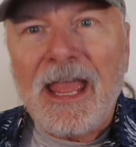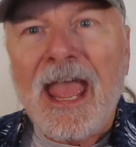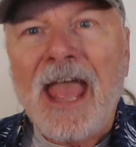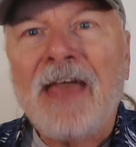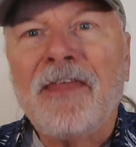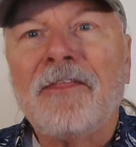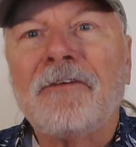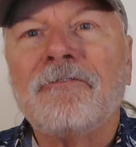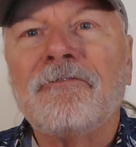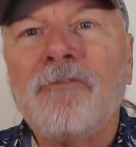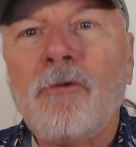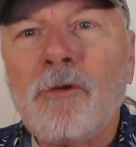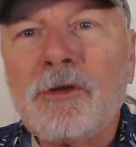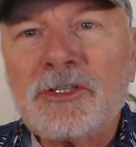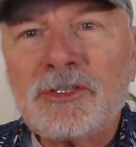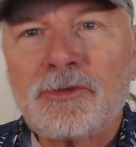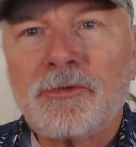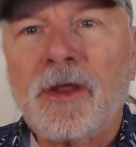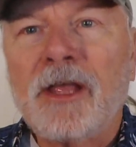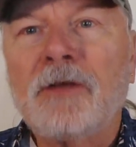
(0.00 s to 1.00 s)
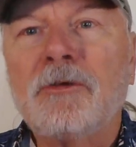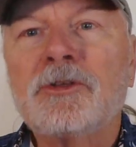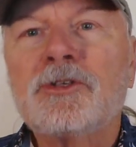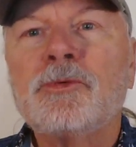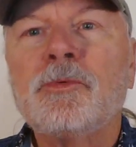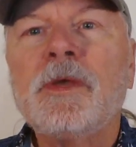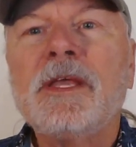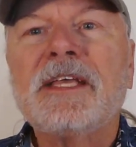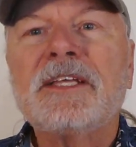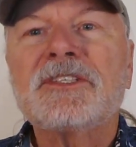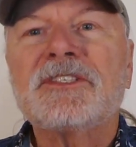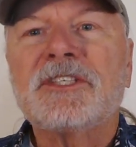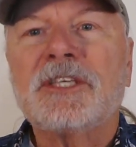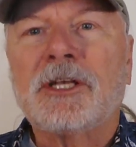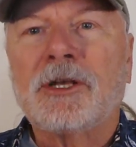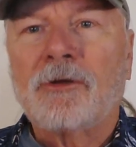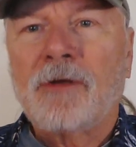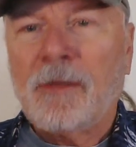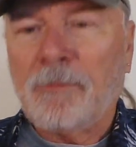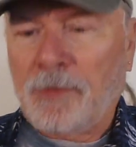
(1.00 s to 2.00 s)
and the fourth string, which we
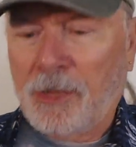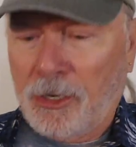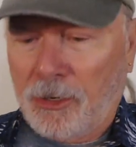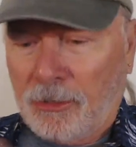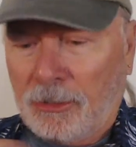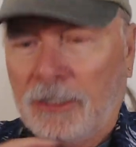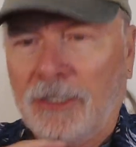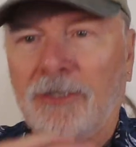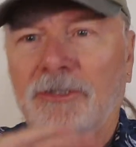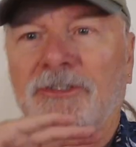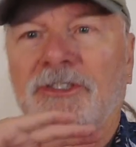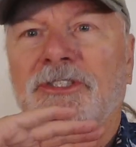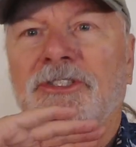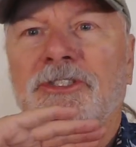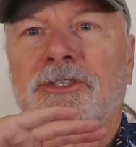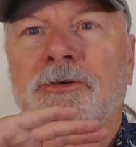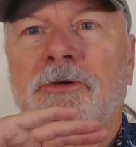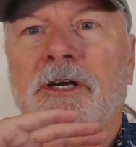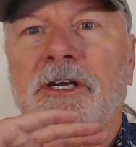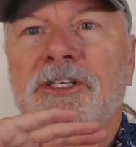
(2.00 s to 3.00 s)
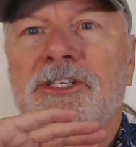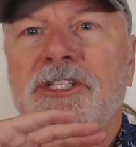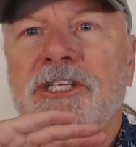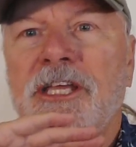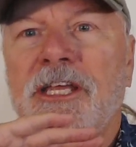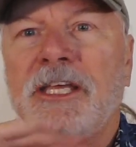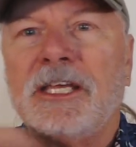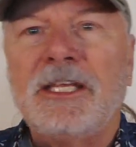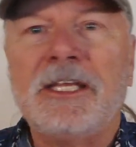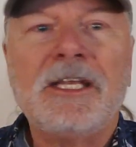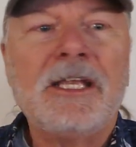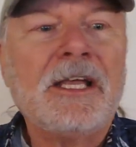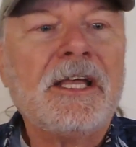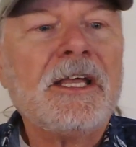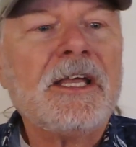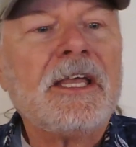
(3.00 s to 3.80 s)
consider up here closest to our chin,